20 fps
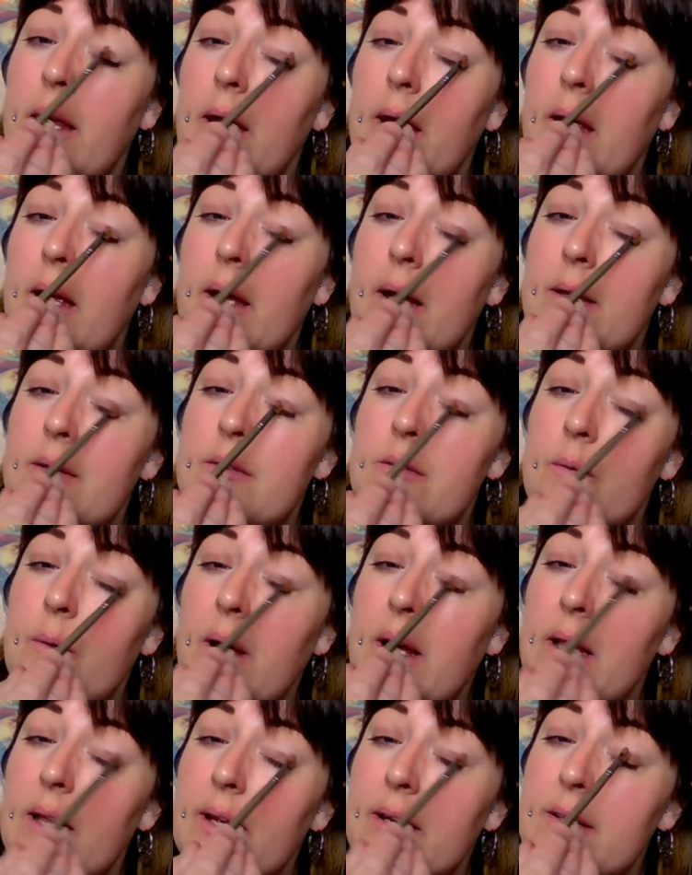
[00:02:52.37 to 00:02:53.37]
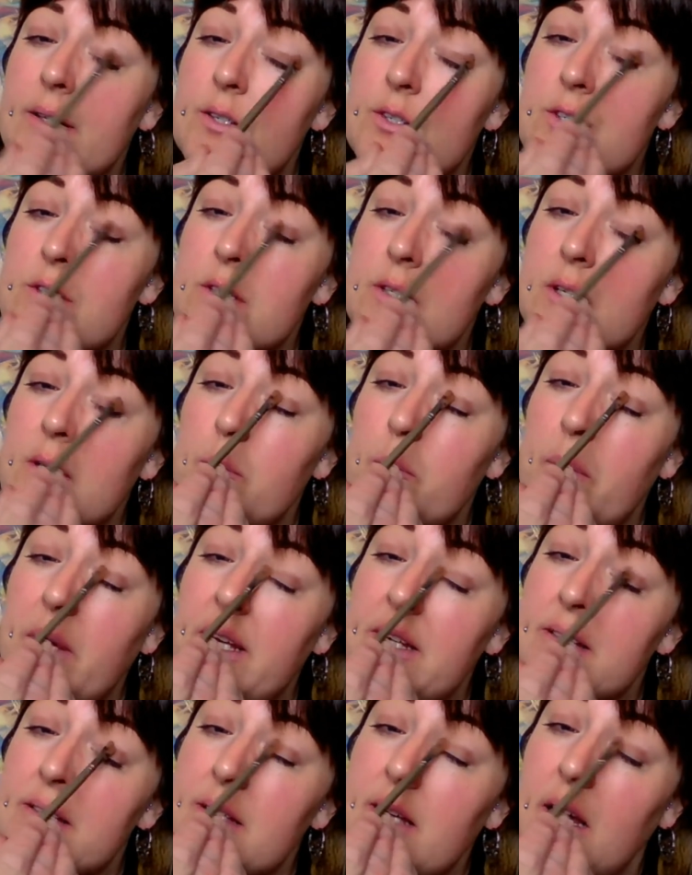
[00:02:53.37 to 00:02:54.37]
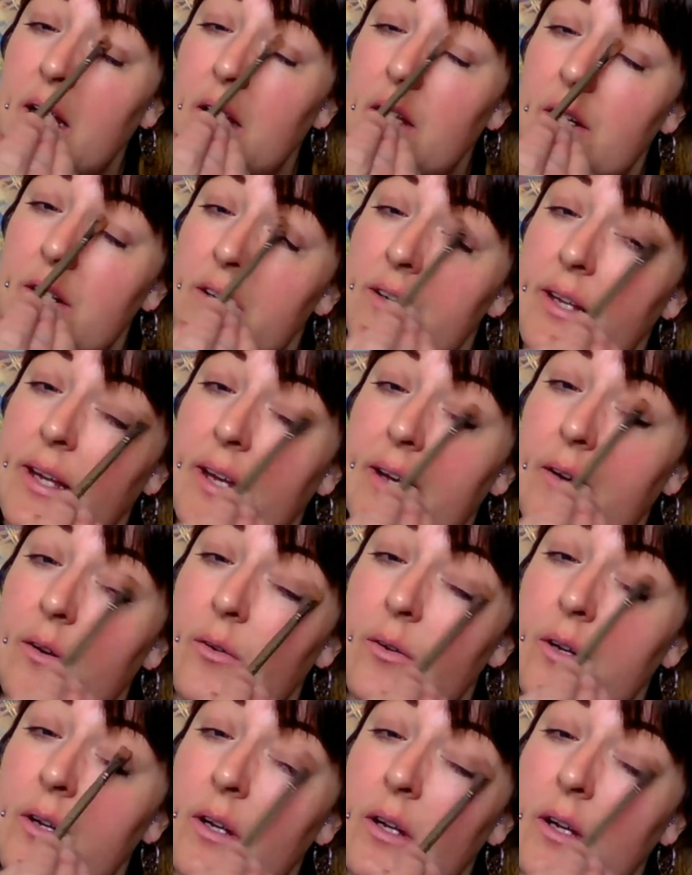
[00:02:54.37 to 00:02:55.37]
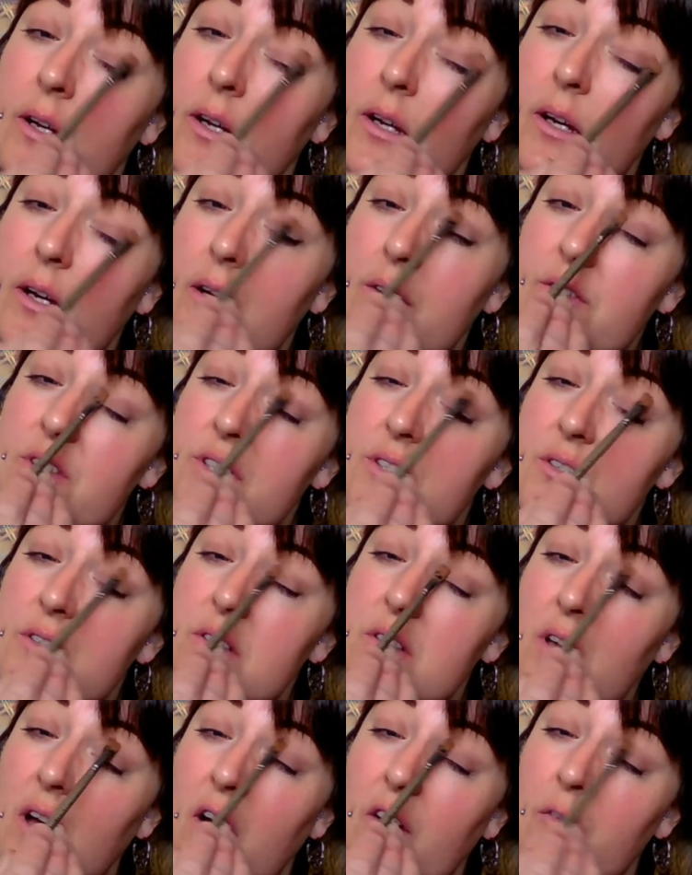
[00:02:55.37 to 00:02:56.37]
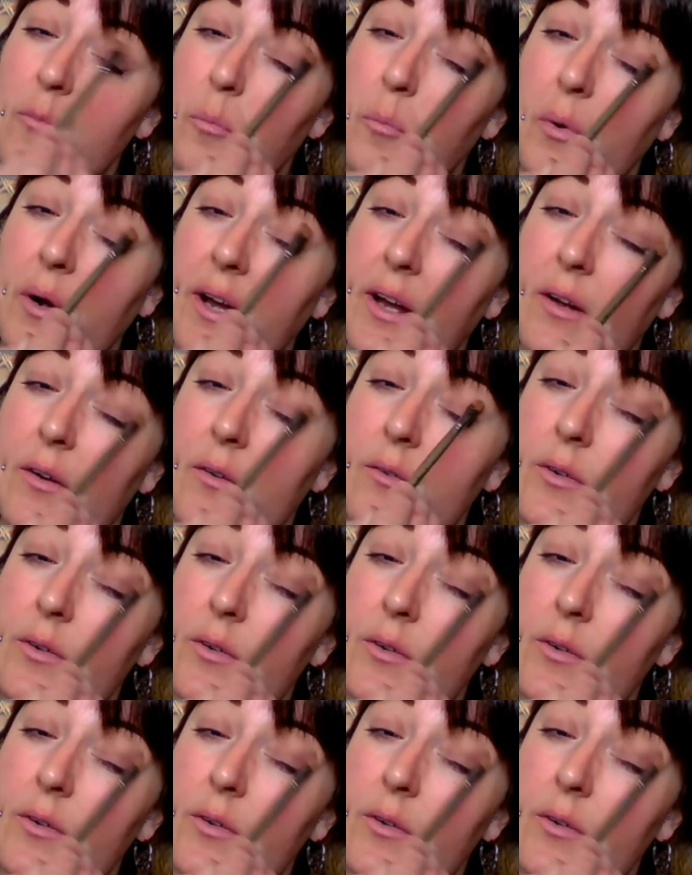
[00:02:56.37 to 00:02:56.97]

And so I like to just get a base color down of just a soft brown.